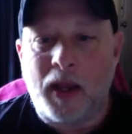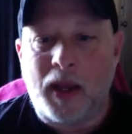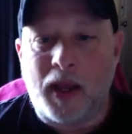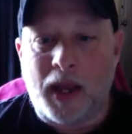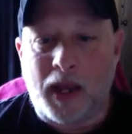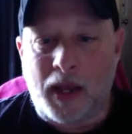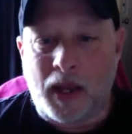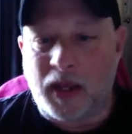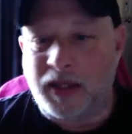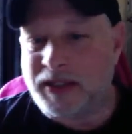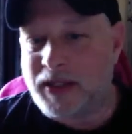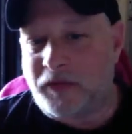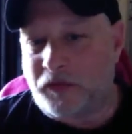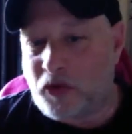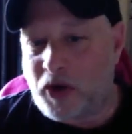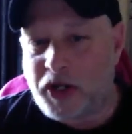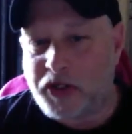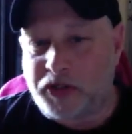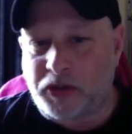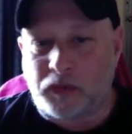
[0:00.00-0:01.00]
except for
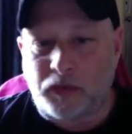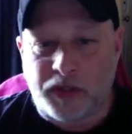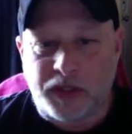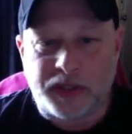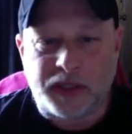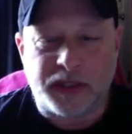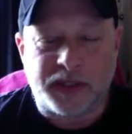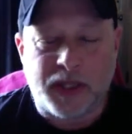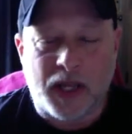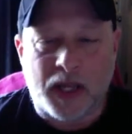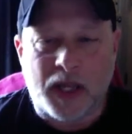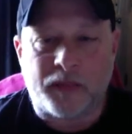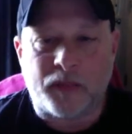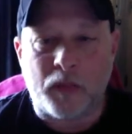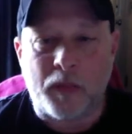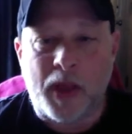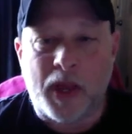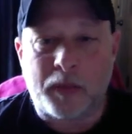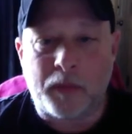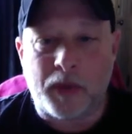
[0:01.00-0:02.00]
Ashton Reese. She's not coming
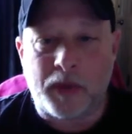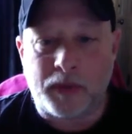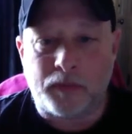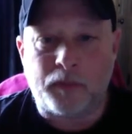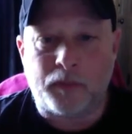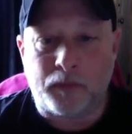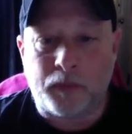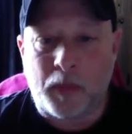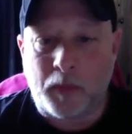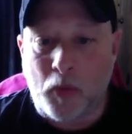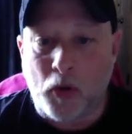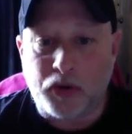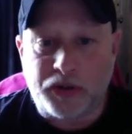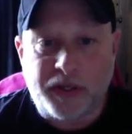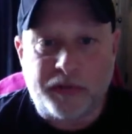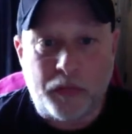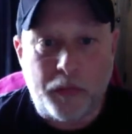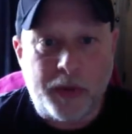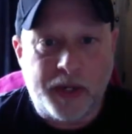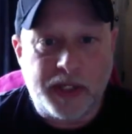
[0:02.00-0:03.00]
back. But most
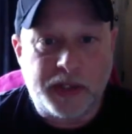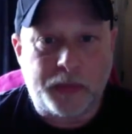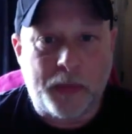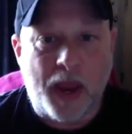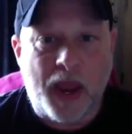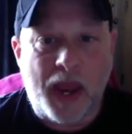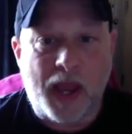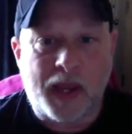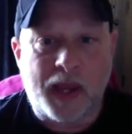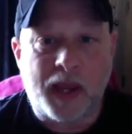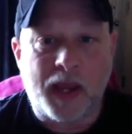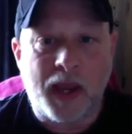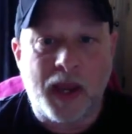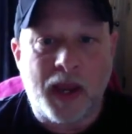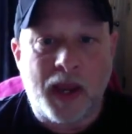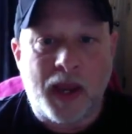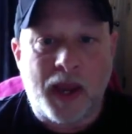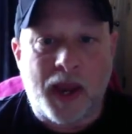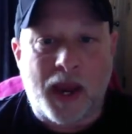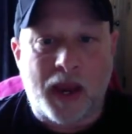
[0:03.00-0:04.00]
everybody's back,
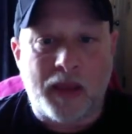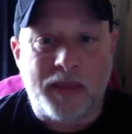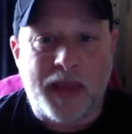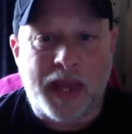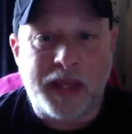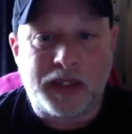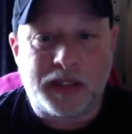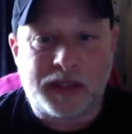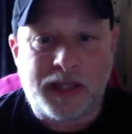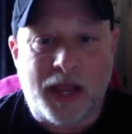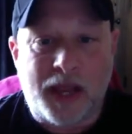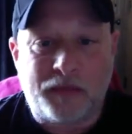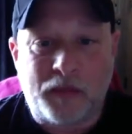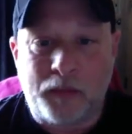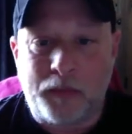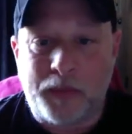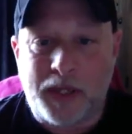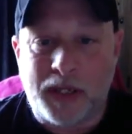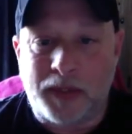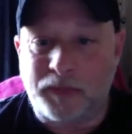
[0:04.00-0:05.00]
and they just have to
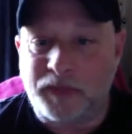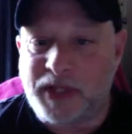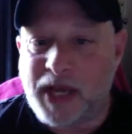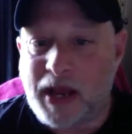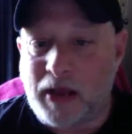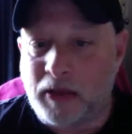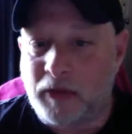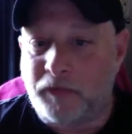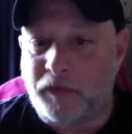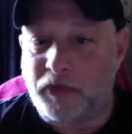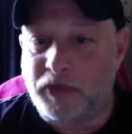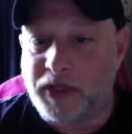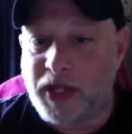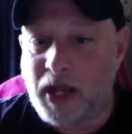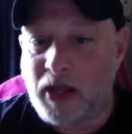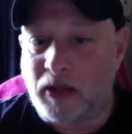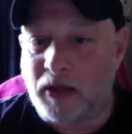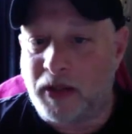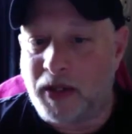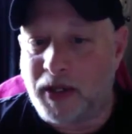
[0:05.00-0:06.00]
beat them talent for
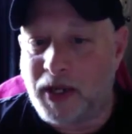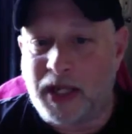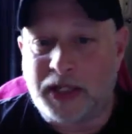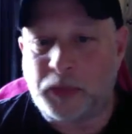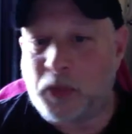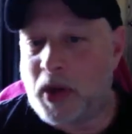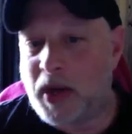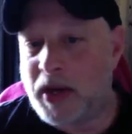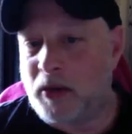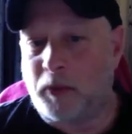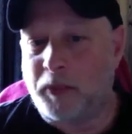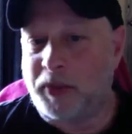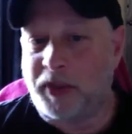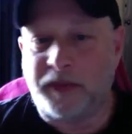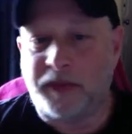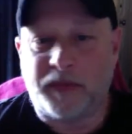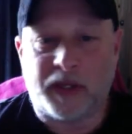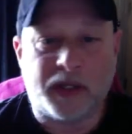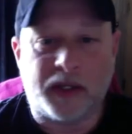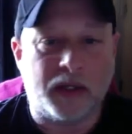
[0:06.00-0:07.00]
talent, and that's why I don't
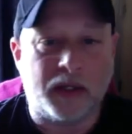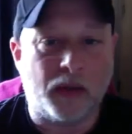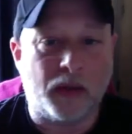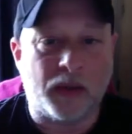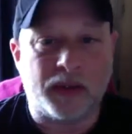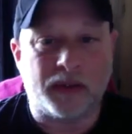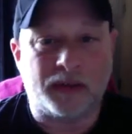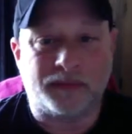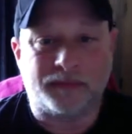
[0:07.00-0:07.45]
believe they can do it.